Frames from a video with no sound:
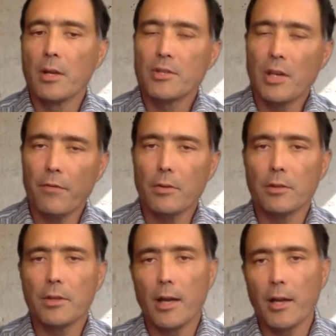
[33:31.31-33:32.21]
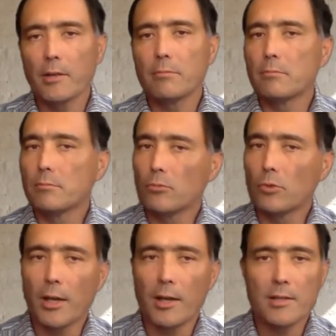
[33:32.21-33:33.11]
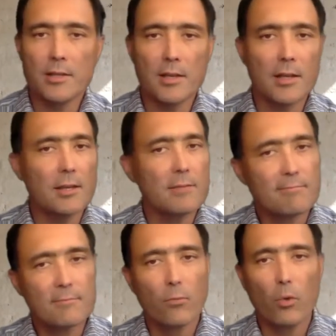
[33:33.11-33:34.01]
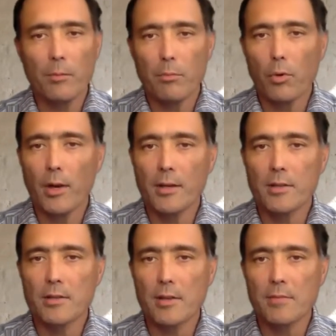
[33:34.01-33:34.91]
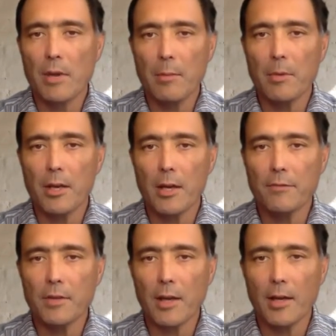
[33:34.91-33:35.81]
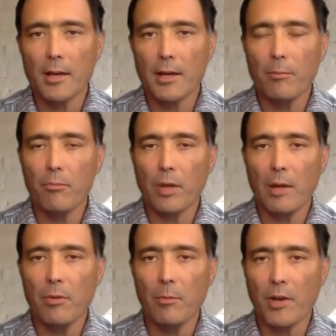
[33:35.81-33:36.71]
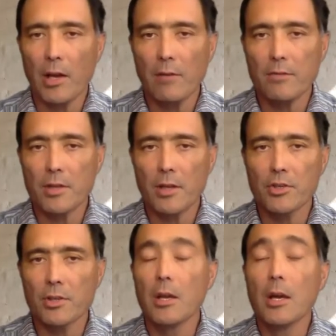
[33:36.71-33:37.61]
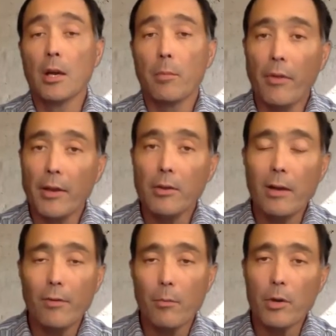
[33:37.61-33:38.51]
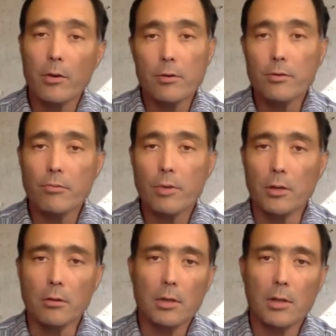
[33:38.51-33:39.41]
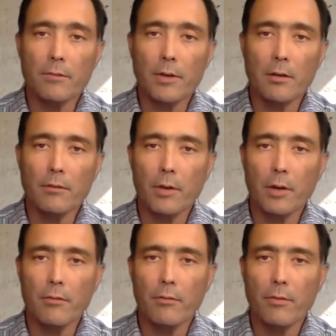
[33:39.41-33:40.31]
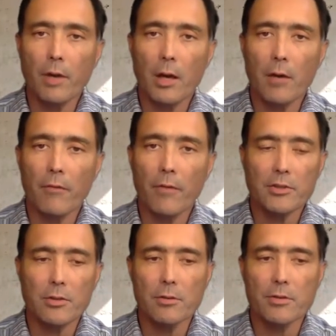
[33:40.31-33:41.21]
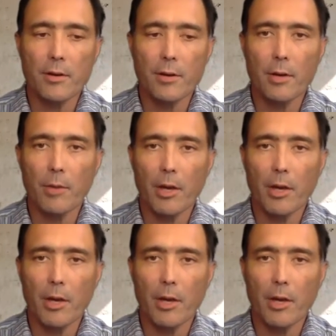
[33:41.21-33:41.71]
Sheffield United, we'll kind of see. 1 point is maybe enough to kind of keep them in the conversation, but they do have a murderer's row of fixtures that are coming up.